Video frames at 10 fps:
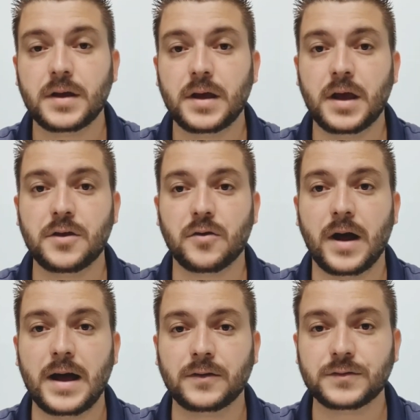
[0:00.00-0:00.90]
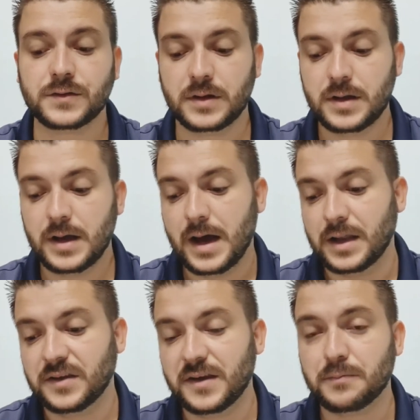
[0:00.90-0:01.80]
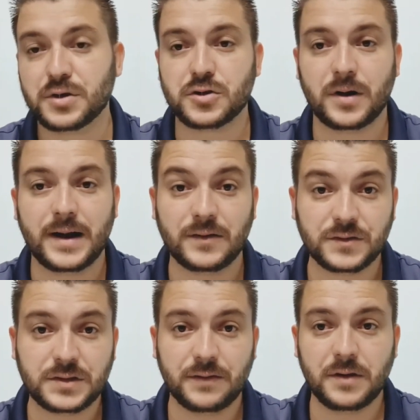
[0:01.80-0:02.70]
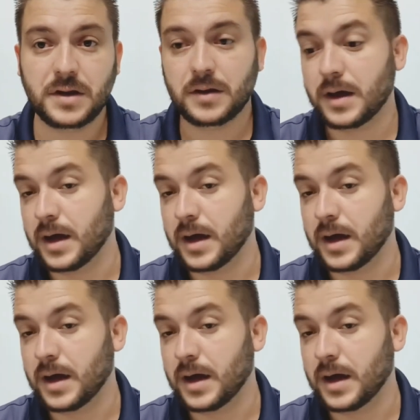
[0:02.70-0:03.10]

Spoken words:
in your house, and temperature around 70.